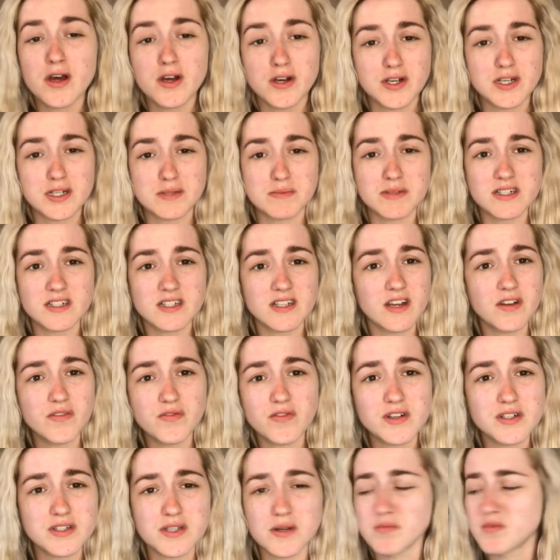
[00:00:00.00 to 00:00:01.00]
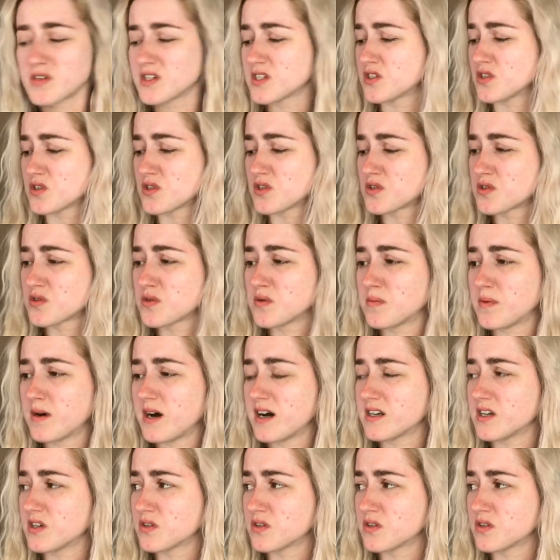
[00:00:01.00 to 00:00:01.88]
because my skin for some reason is so bad.